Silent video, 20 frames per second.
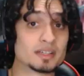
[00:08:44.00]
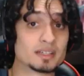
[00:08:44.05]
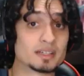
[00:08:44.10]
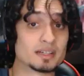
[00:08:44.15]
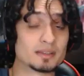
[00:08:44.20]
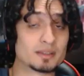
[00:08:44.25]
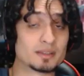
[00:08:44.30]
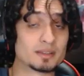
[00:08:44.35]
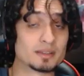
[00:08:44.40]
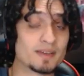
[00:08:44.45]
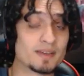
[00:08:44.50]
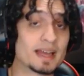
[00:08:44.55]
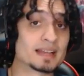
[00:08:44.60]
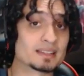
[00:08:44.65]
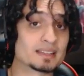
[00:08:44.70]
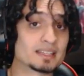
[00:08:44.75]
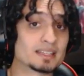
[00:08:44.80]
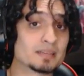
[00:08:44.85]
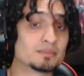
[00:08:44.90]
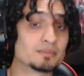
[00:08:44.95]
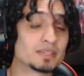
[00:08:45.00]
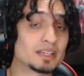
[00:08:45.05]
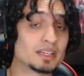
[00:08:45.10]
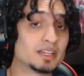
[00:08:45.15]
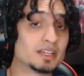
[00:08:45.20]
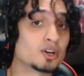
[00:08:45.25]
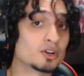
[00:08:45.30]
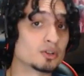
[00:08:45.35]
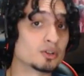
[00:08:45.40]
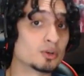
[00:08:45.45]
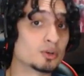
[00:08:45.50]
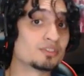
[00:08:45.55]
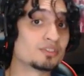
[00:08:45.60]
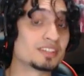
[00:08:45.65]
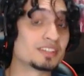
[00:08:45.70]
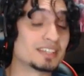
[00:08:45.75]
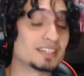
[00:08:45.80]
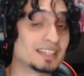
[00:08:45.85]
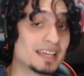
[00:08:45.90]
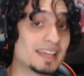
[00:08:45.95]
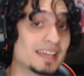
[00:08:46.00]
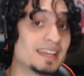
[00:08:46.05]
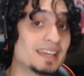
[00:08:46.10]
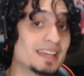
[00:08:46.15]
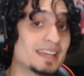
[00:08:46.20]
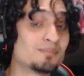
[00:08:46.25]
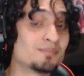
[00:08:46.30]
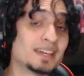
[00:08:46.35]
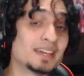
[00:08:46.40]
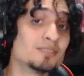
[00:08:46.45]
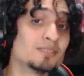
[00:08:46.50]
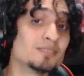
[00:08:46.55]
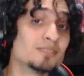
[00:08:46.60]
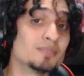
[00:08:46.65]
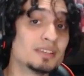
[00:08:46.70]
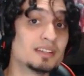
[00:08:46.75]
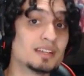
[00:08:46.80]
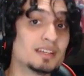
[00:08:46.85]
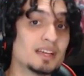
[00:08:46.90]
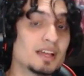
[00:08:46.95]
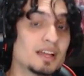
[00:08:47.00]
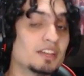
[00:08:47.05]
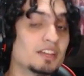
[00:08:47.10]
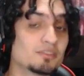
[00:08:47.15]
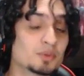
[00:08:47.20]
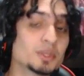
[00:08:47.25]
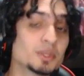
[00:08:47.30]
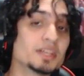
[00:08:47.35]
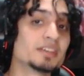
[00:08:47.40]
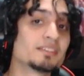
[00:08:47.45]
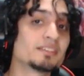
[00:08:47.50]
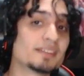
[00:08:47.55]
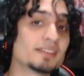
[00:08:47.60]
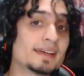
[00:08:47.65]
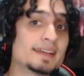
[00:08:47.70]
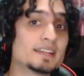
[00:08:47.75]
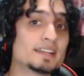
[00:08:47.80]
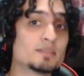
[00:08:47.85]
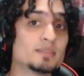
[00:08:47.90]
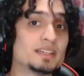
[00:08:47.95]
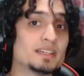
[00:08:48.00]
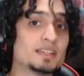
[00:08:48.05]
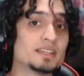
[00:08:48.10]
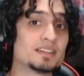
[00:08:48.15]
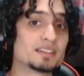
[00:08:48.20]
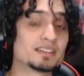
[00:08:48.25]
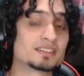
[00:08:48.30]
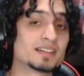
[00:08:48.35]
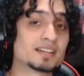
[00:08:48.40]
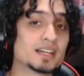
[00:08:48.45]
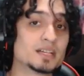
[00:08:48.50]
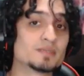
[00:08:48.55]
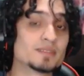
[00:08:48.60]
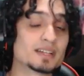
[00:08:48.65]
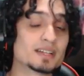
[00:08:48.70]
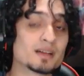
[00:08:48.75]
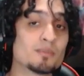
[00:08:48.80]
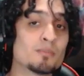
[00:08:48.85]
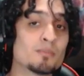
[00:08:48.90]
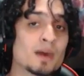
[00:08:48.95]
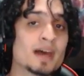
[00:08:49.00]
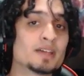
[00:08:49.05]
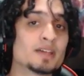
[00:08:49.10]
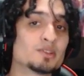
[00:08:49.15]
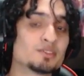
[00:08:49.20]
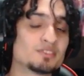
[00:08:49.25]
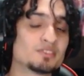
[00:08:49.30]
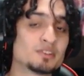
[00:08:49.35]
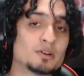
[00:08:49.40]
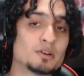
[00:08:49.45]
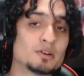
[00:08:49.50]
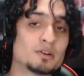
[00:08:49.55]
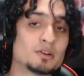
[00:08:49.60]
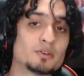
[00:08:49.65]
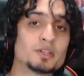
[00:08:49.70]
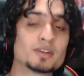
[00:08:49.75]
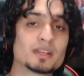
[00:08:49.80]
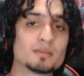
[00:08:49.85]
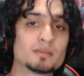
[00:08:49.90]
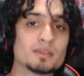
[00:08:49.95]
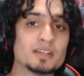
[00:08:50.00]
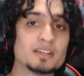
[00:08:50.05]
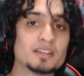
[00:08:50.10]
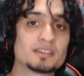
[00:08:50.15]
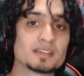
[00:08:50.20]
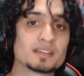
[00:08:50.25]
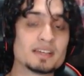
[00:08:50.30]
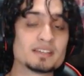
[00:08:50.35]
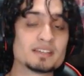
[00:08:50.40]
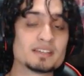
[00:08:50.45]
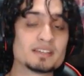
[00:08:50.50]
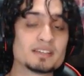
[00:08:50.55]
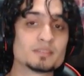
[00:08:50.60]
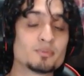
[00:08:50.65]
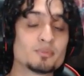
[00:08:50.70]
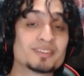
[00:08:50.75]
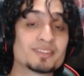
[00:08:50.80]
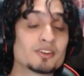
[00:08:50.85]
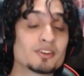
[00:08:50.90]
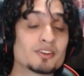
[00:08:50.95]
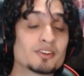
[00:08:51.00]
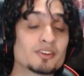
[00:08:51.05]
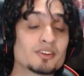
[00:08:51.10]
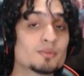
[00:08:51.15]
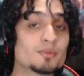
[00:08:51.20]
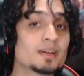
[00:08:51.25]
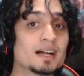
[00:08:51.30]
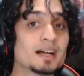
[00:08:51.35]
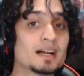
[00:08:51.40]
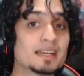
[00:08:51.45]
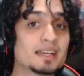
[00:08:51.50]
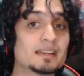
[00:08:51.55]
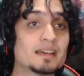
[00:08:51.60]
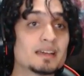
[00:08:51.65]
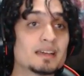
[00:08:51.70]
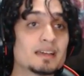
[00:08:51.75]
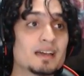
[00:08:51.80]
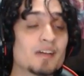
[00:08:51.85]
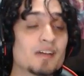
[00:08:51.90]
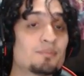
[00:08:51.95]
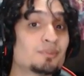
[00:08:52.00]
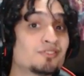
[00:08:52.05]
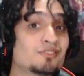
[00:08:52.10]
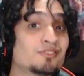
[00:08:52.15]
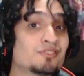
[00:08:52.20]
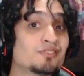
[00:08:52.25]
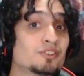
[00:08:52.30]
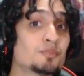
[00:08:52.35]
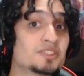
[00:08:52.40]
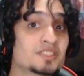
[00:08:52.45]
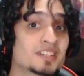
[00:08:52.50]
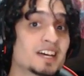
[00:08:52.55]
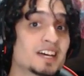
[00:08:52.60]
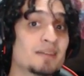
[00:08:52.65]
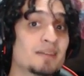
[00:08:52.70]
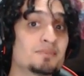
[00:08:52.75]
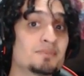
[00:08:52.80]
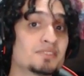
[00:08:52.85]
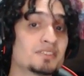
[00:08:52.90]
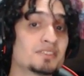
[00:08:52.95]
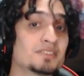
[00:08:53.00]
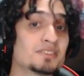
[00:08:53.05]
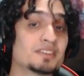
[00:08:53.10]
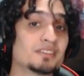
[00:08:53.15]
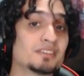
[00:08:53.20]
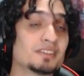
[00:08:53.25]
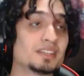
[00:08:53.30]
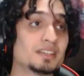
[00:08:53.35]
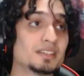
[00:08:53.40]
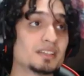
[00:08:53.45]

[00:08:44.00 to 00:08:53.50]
the fact that I'm getting close to getting a payment is really exciting to me, because that's kind of like a milestone, you know what I mean? It's getting to the point where, like, oh my god, I put so much time into this that